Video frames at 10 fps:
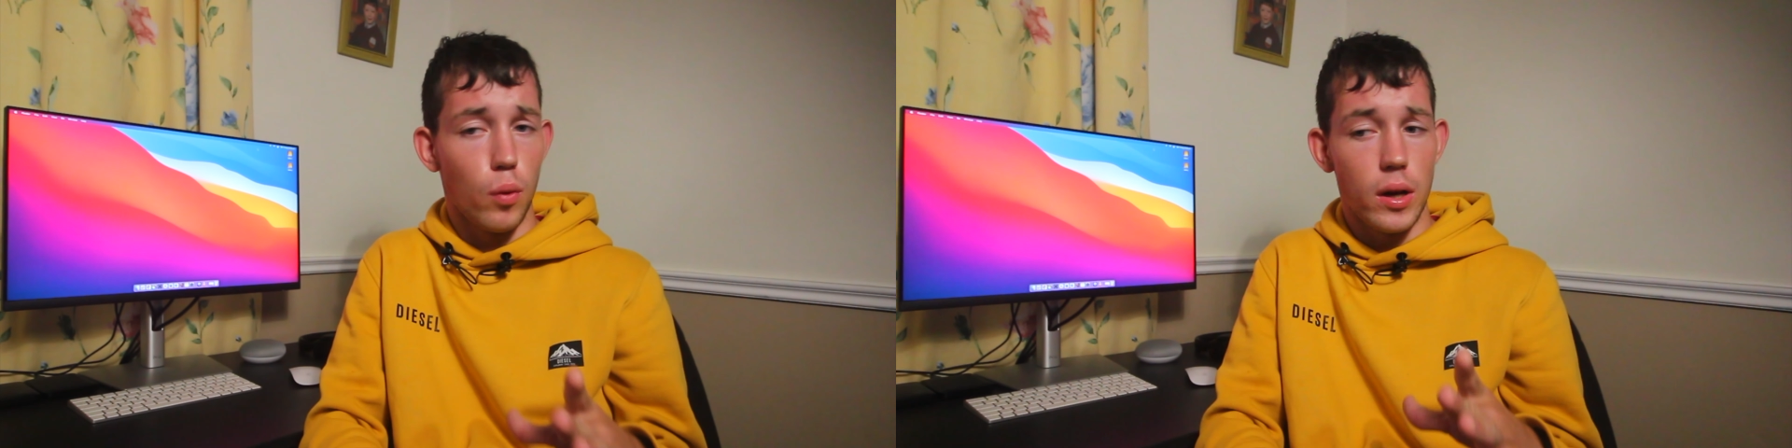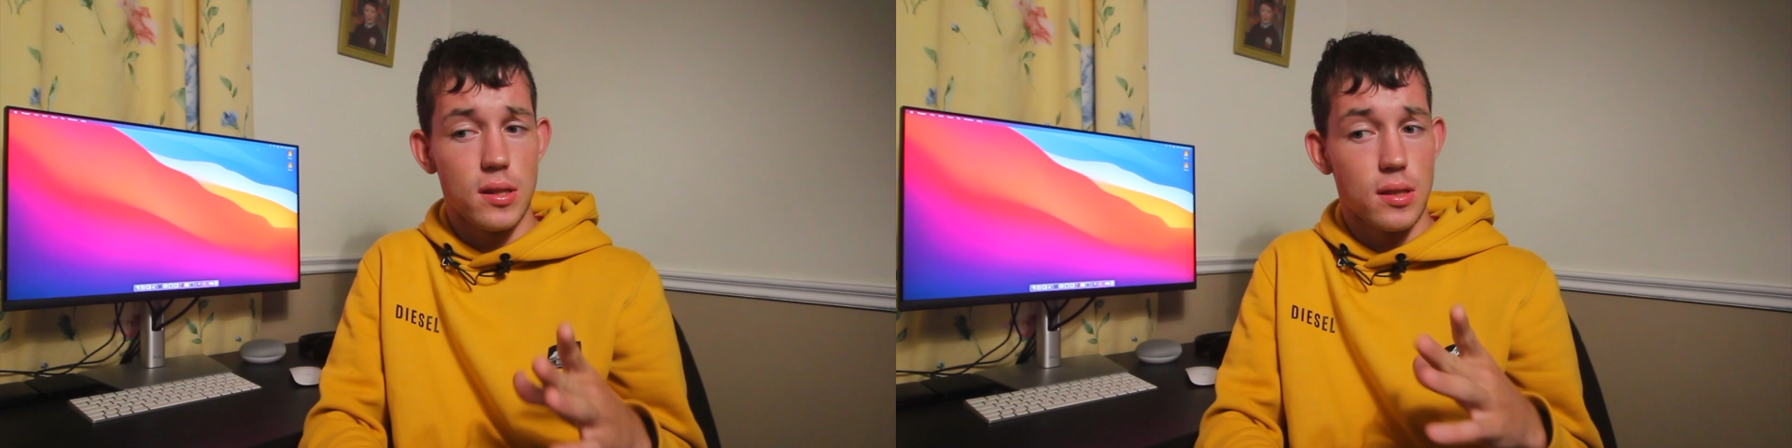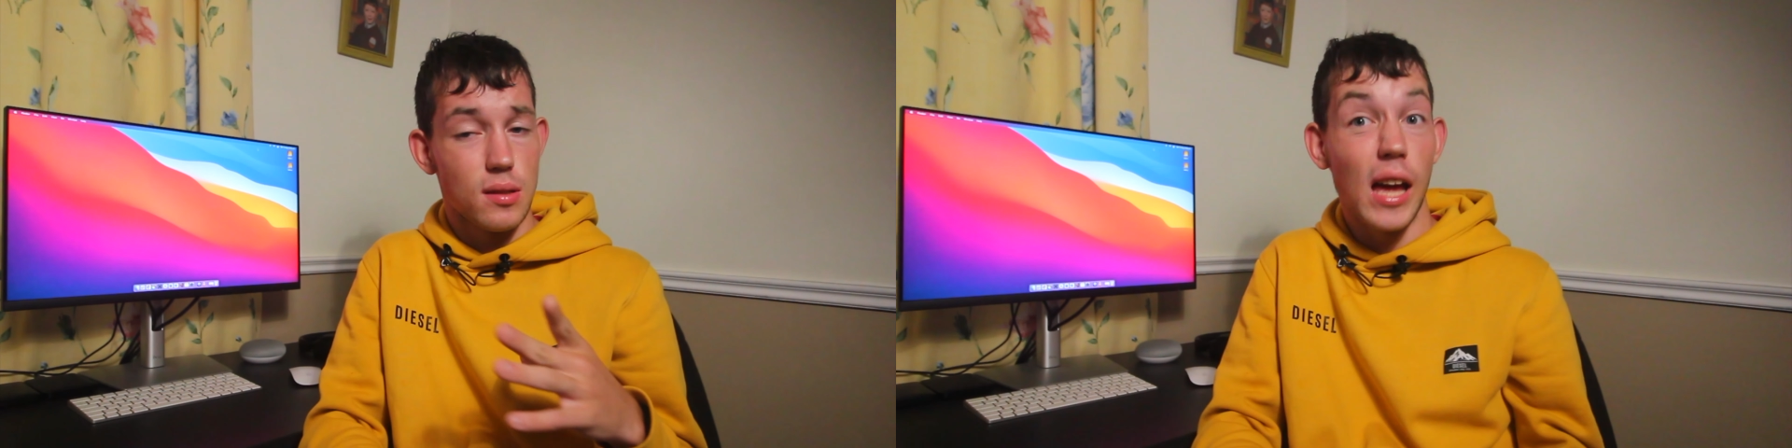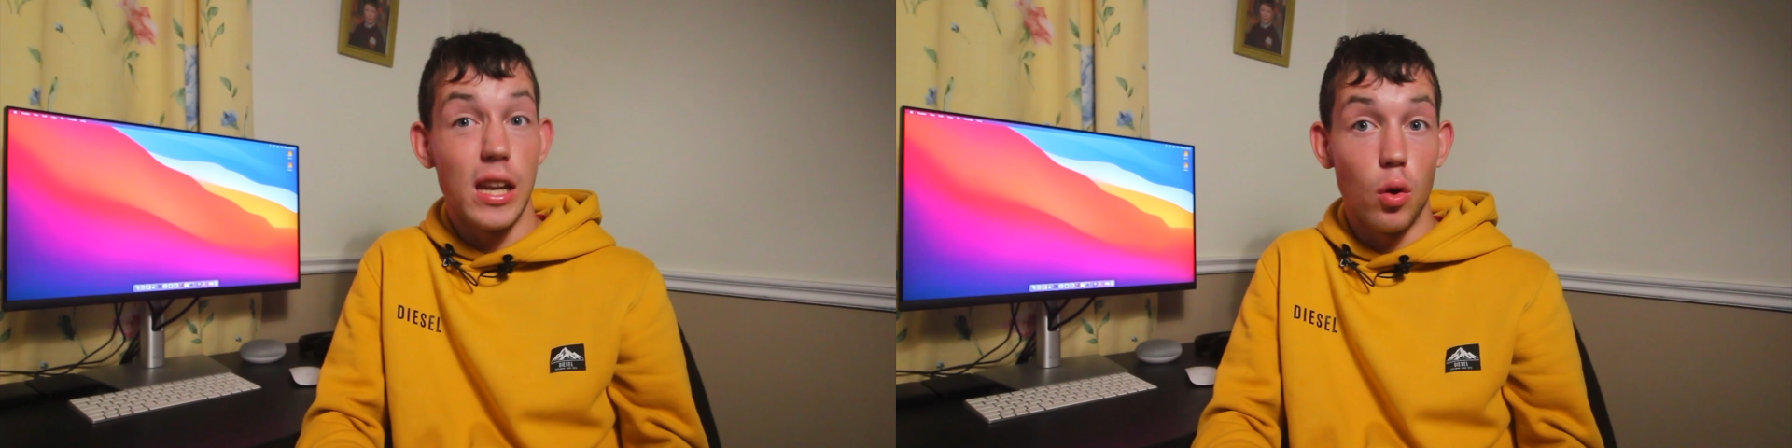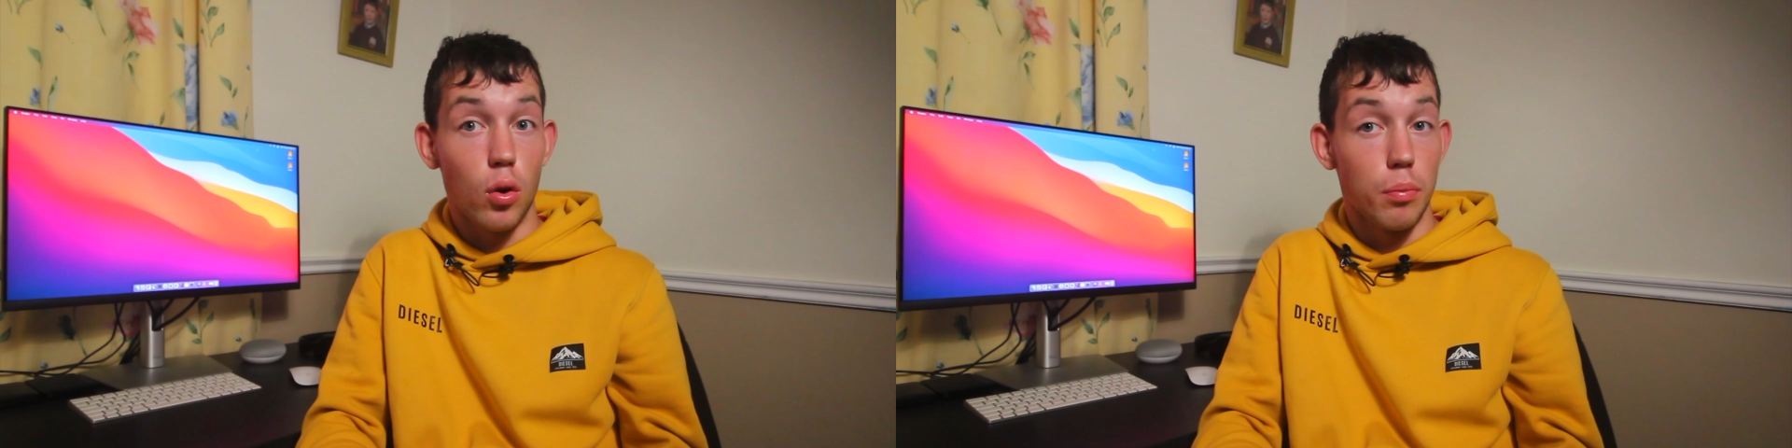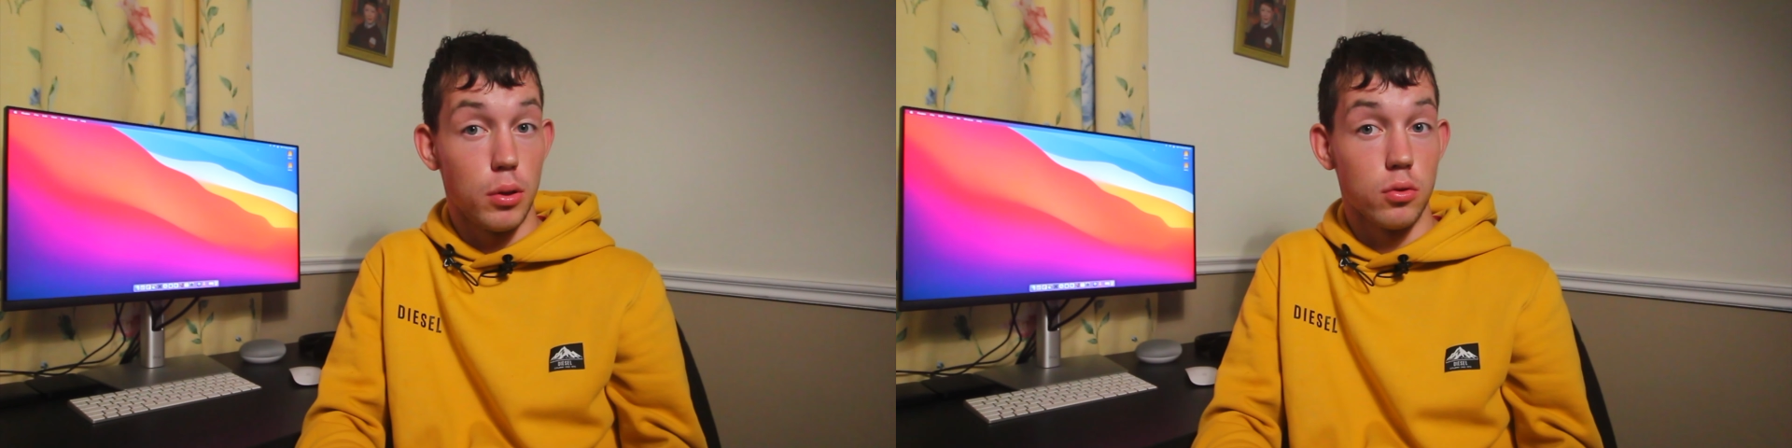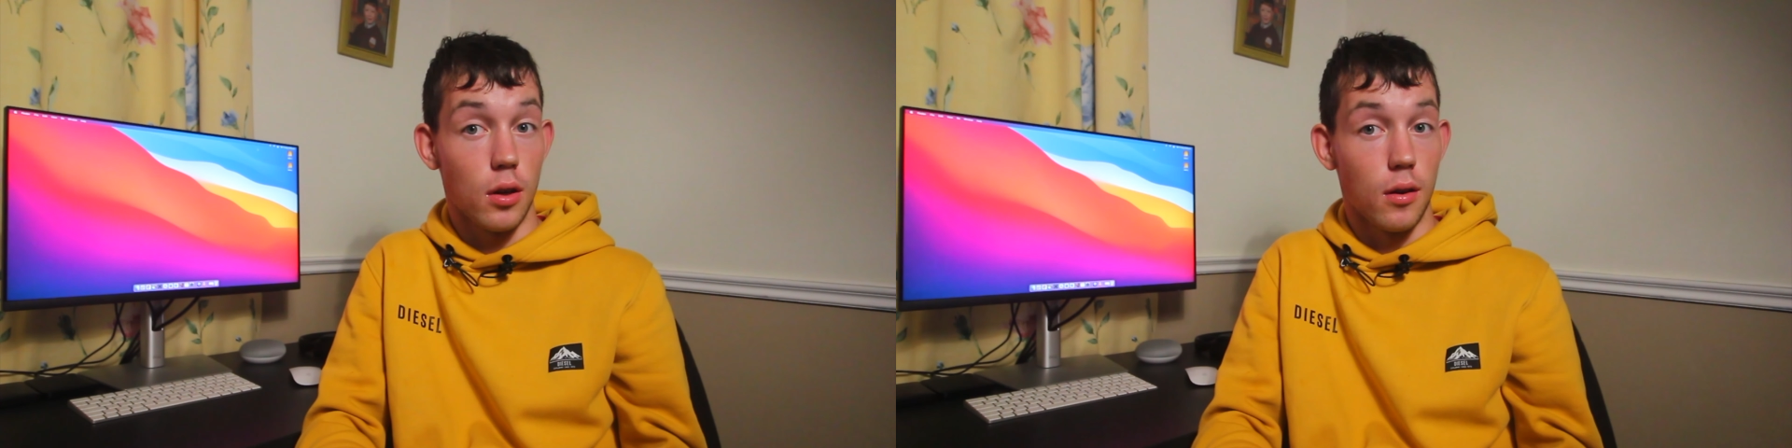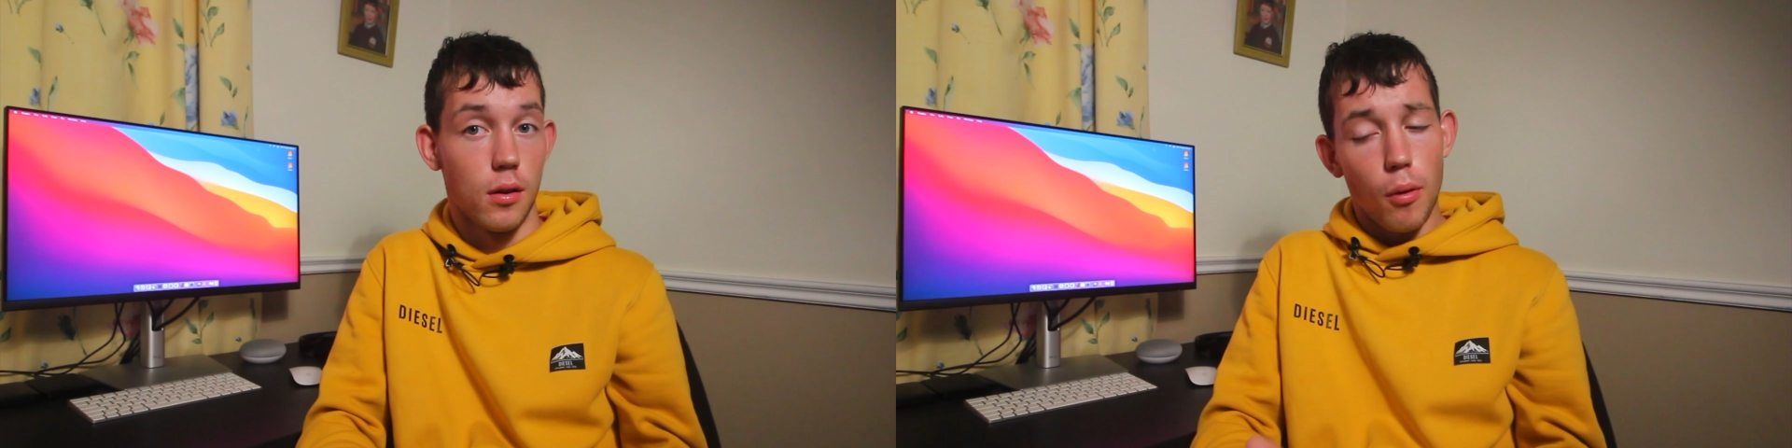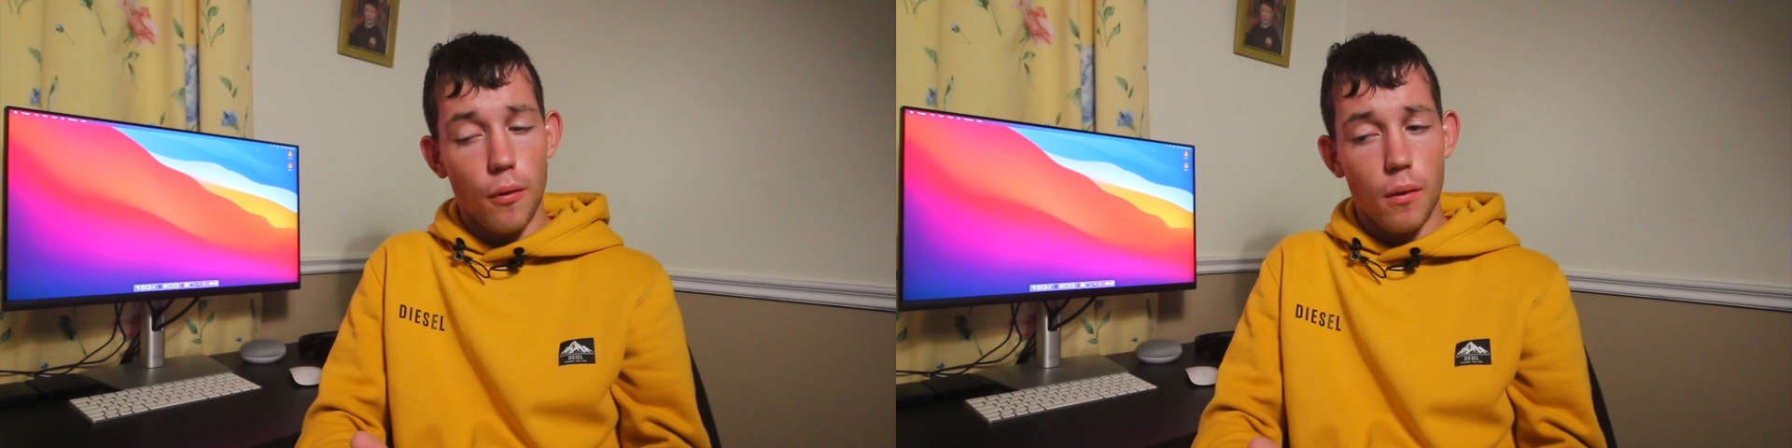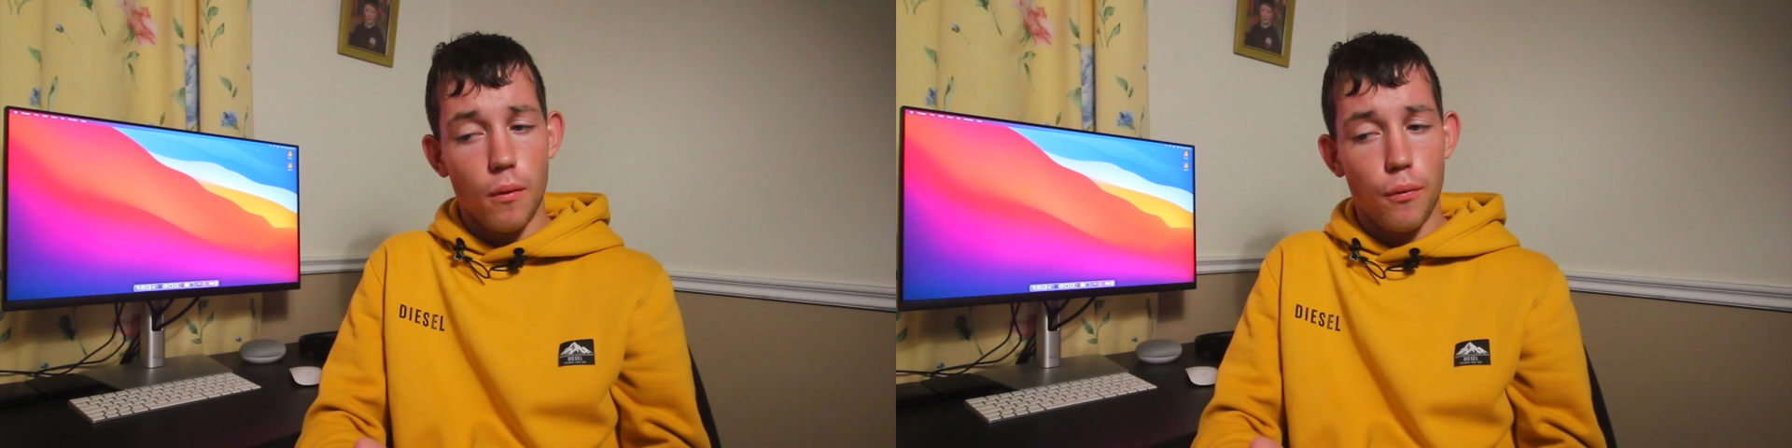with any old computer,
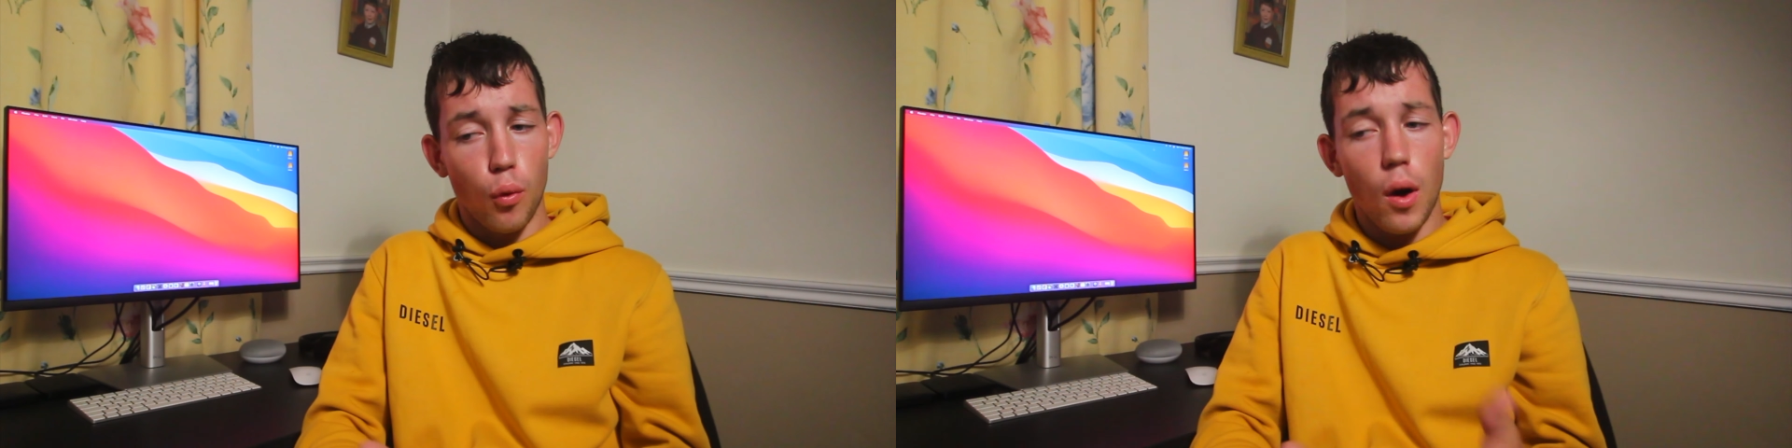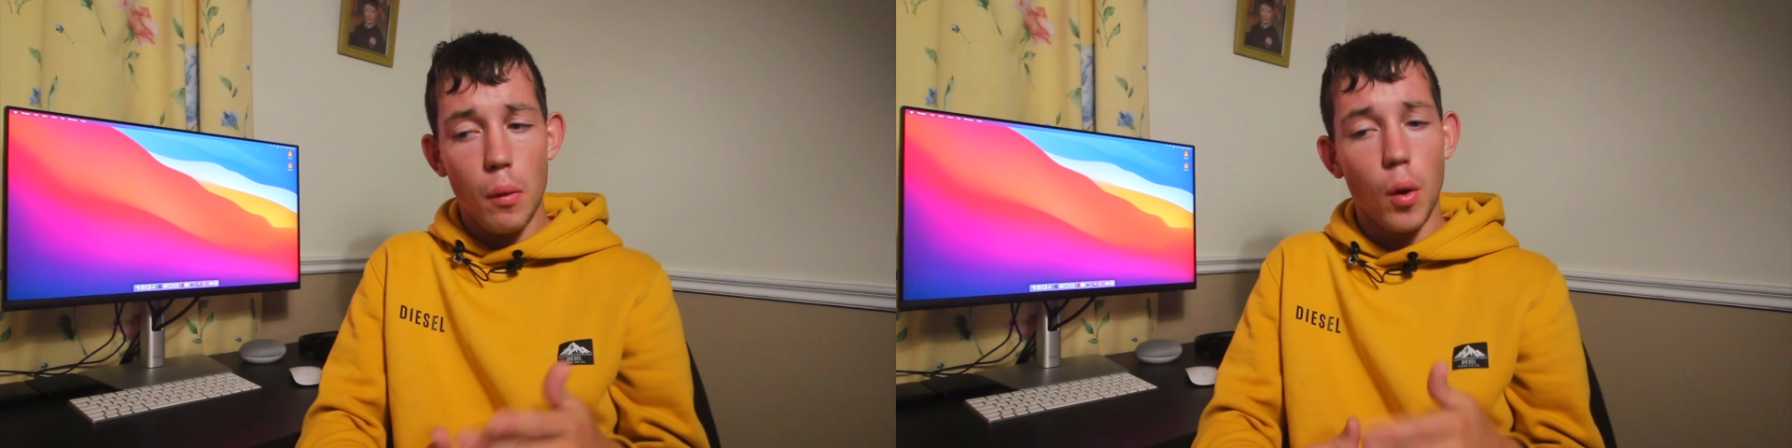but for what I